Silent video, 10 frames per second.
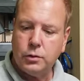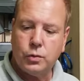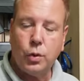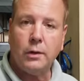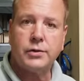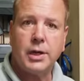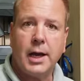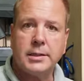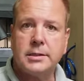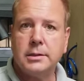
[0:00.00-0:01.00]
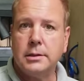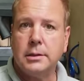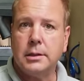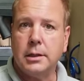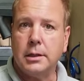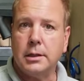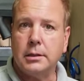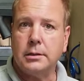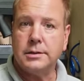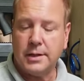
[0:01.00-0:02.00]
12 shots
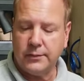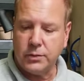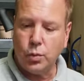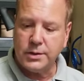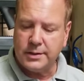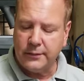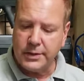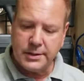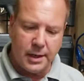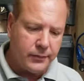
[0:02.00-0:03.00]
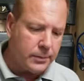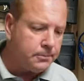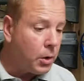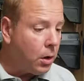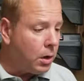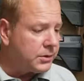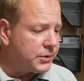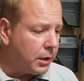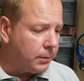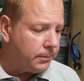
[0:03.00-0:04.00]
in 177.
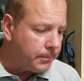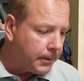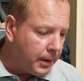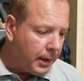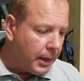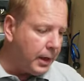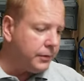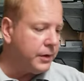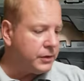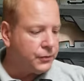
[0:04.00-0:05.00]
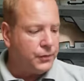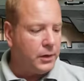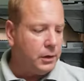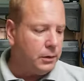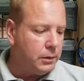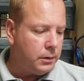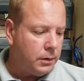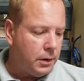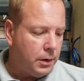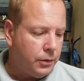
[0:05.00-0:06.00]
Also, these fill
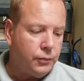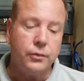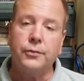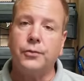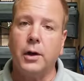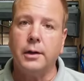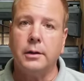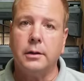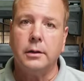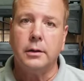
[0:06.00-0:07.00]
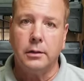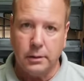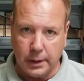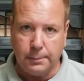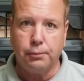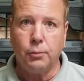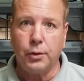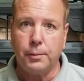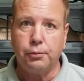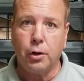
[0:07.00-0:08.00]
through the front like
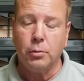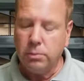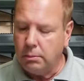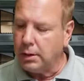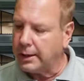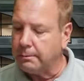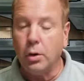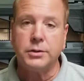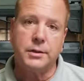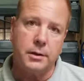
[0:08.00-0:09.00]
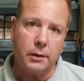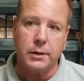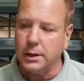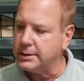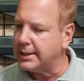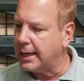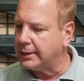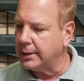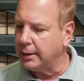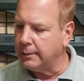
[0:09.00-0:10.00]
with a probe, like most of the other guns
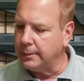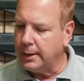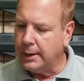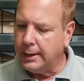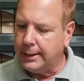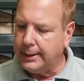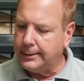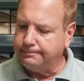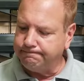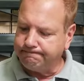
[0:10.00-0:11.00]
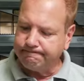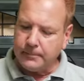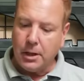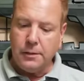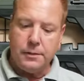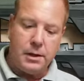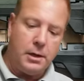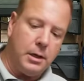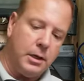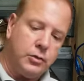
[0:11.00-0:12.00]
out there.
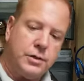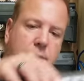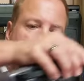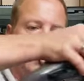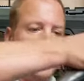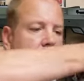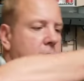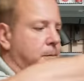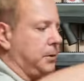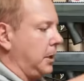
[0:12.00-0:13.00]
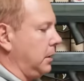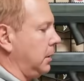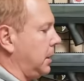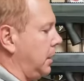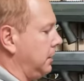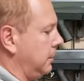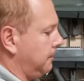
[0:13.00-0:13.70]
The interesting thing about this particular gun,